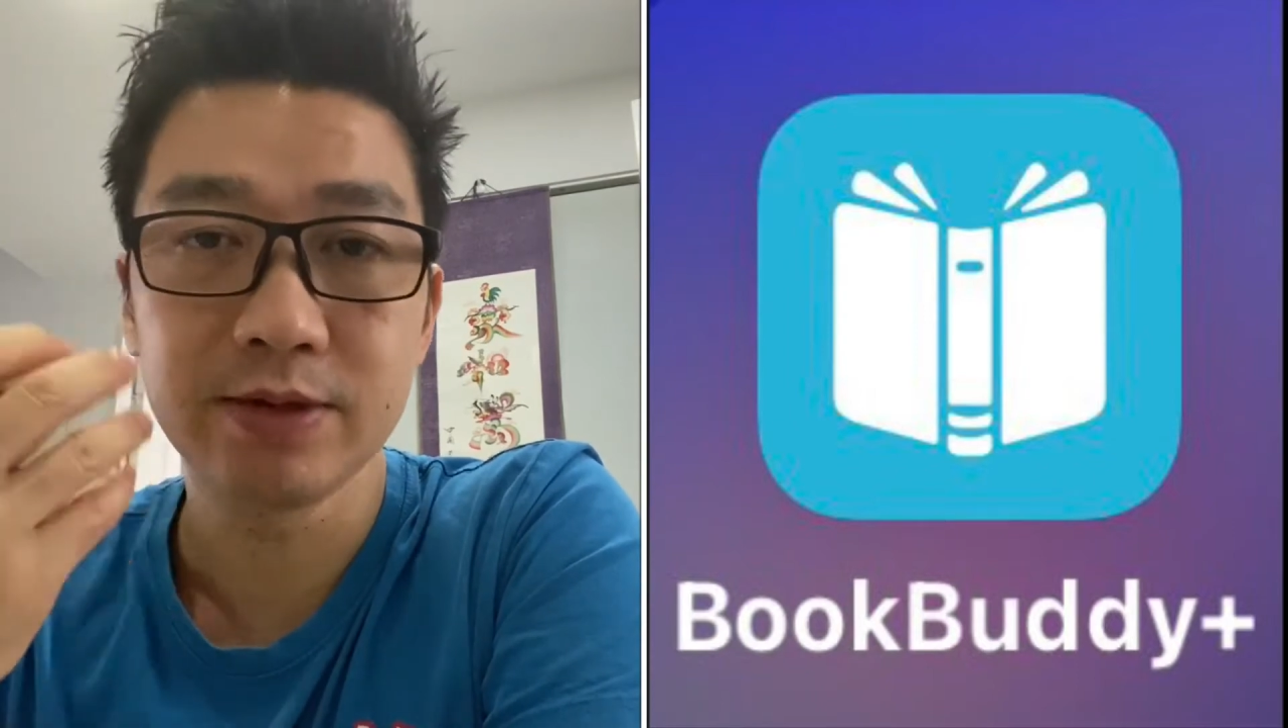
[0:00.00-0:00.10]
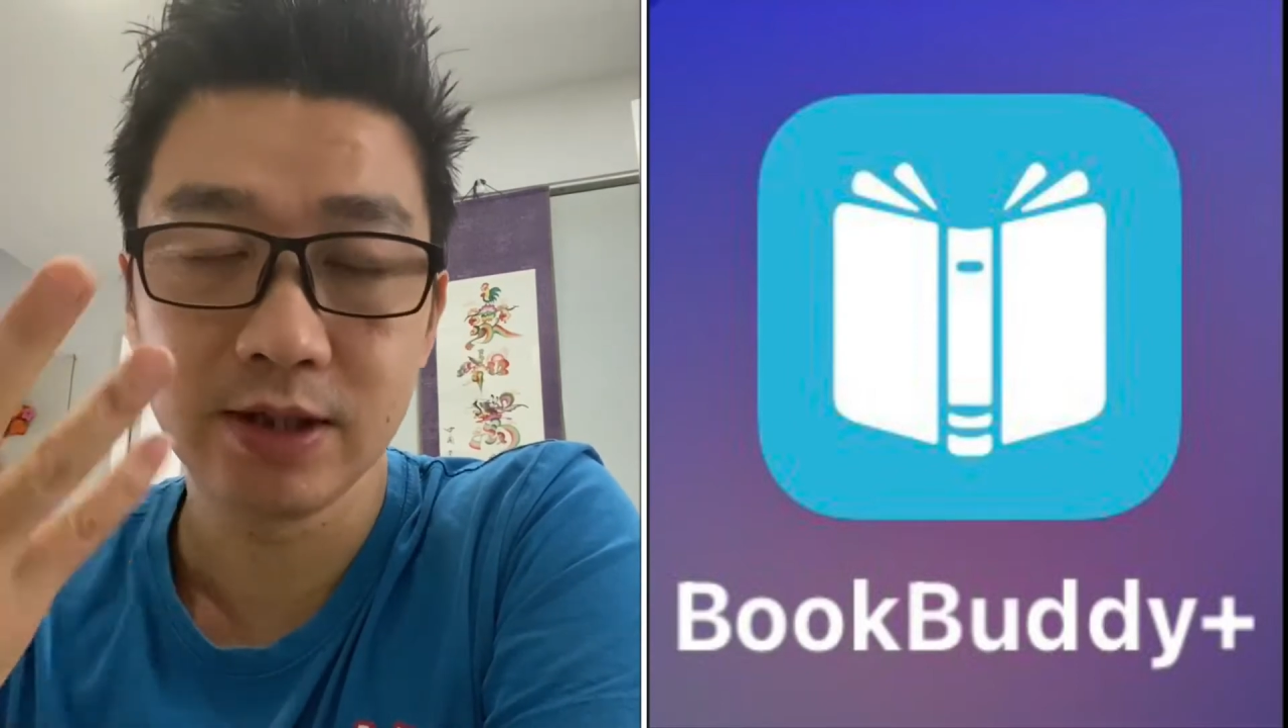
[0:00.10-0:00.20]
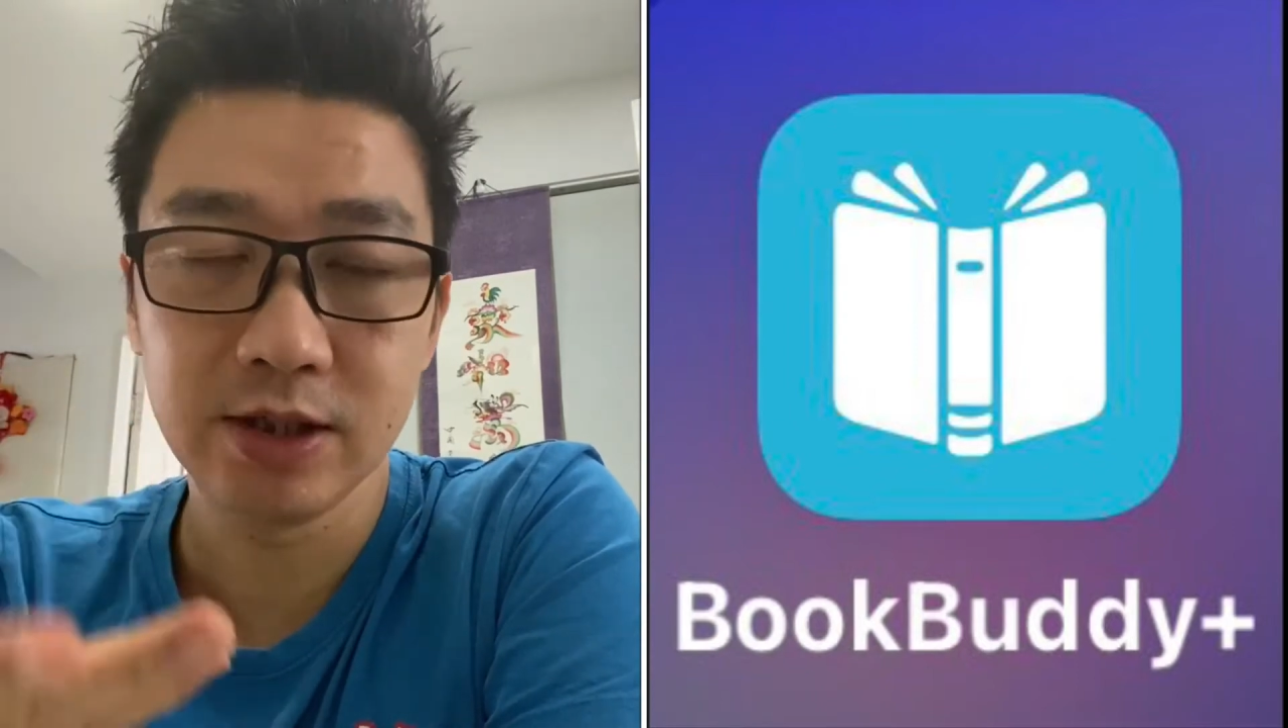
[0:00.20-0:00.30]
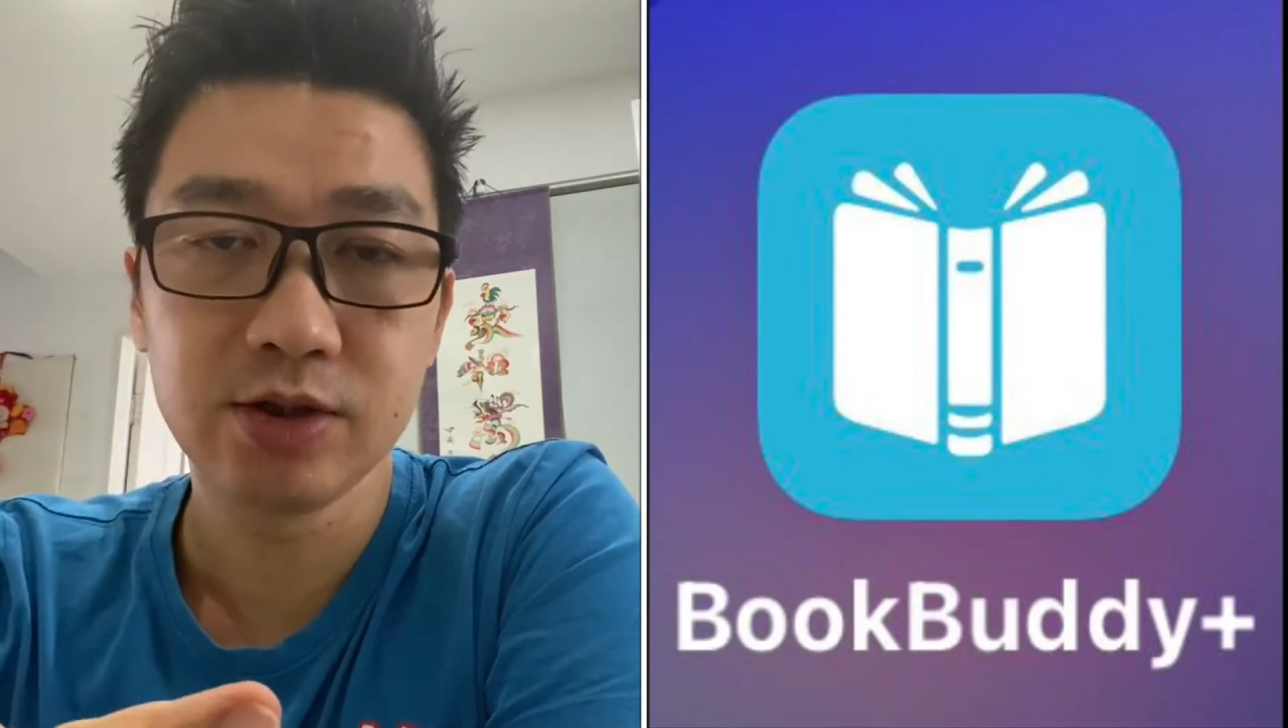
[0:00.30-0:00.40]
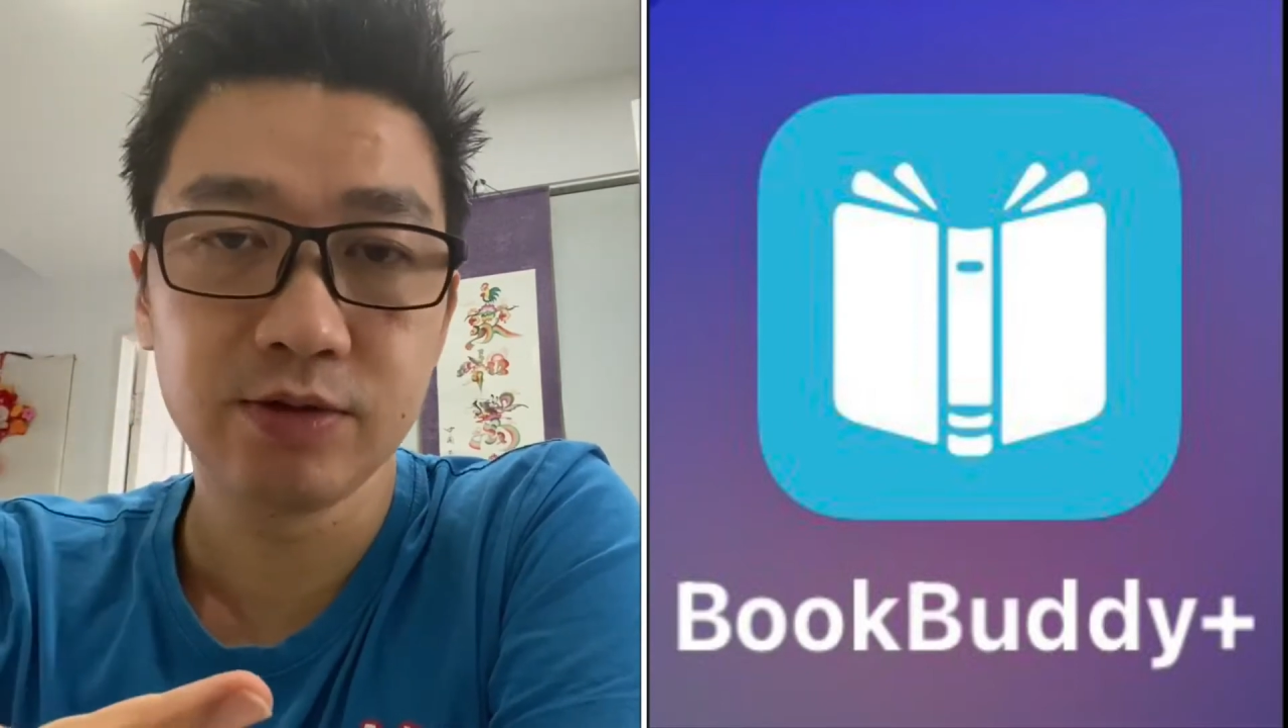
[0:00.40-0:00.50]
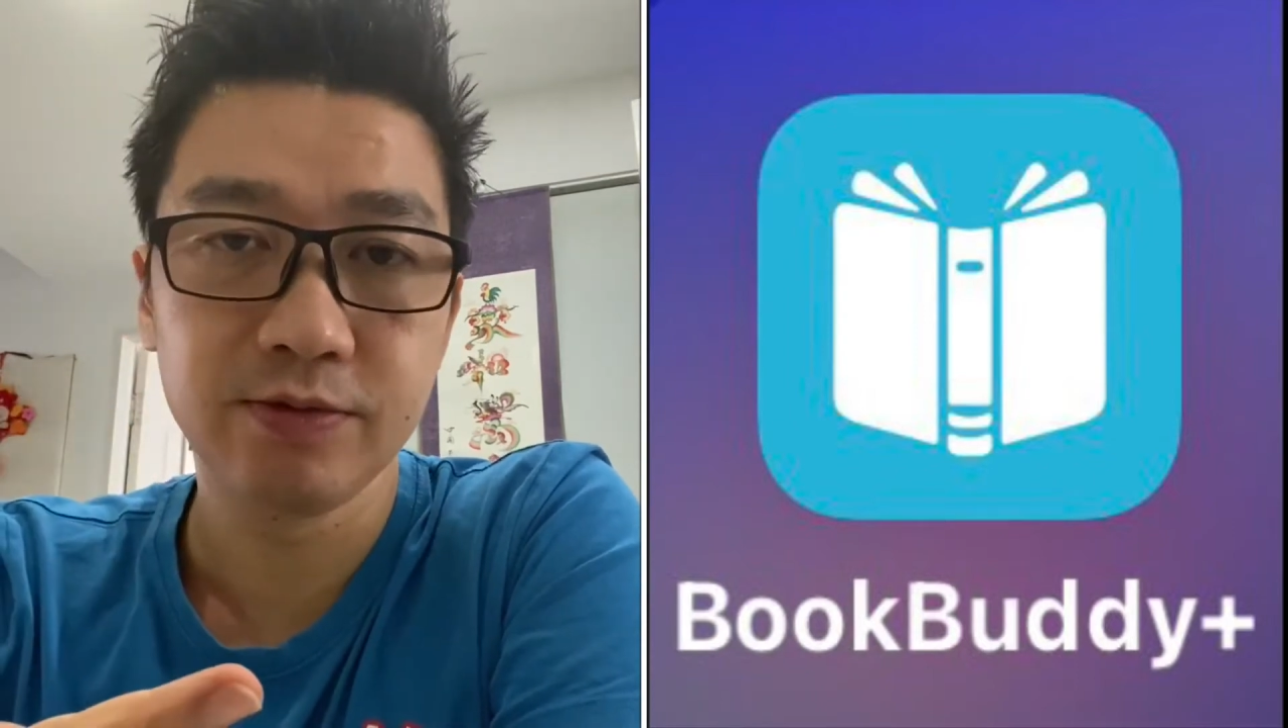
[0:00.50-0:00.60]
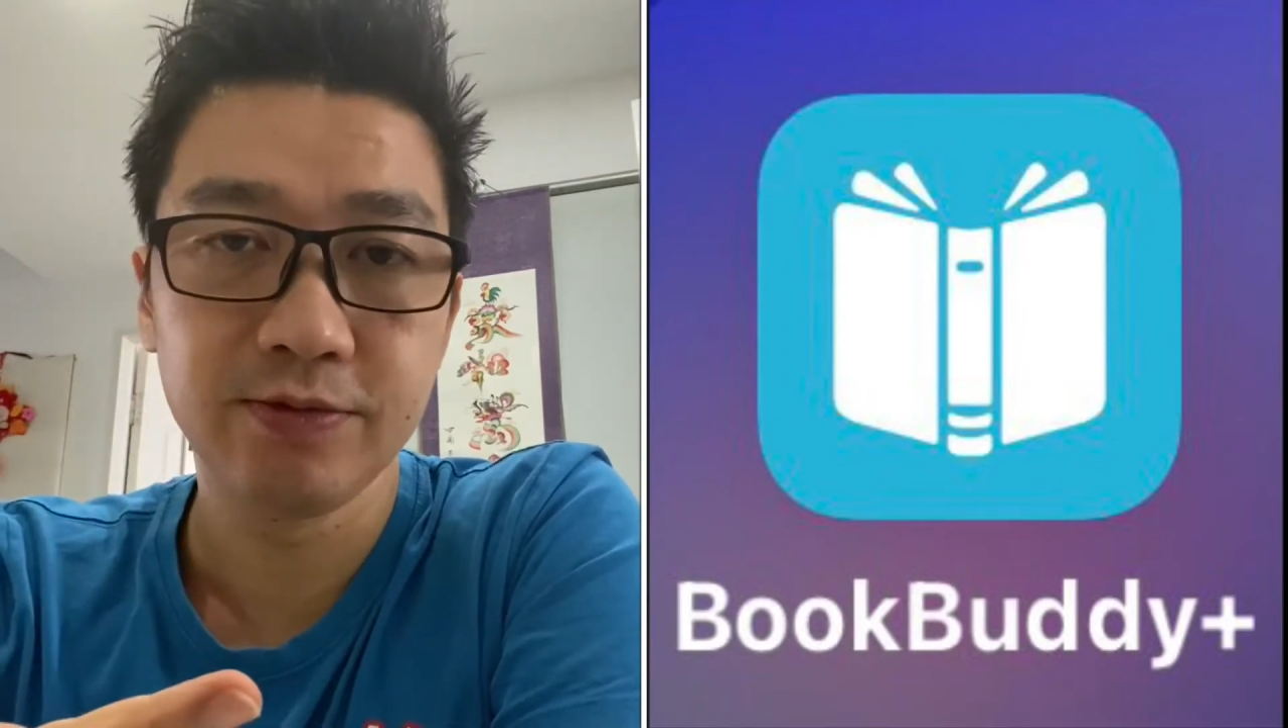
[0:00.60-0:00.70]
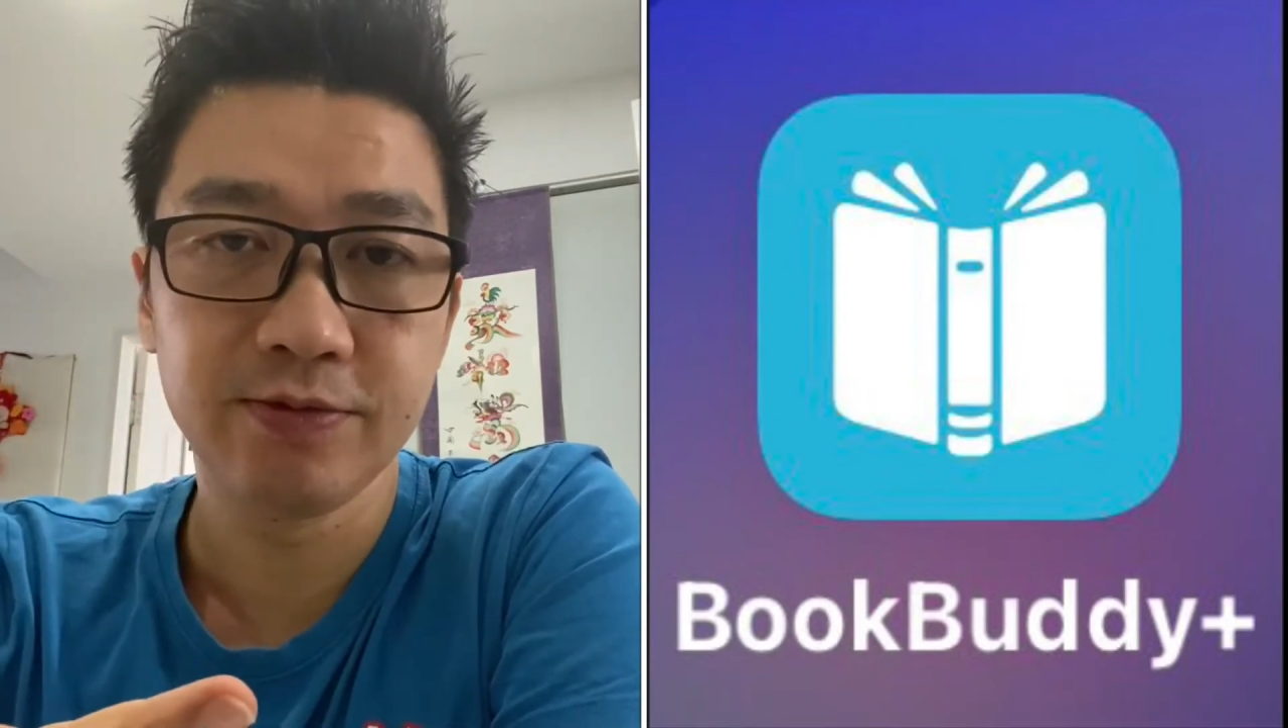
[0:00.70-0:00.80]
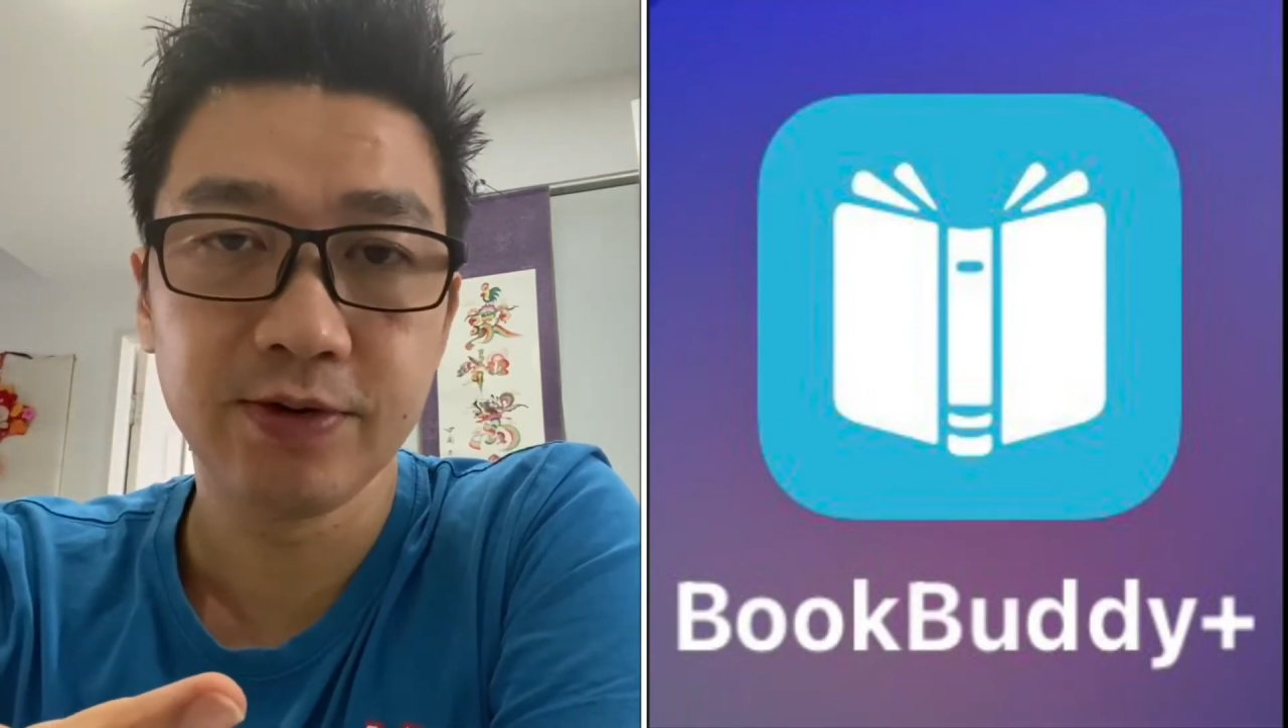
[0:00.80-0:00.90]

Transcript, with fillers: list of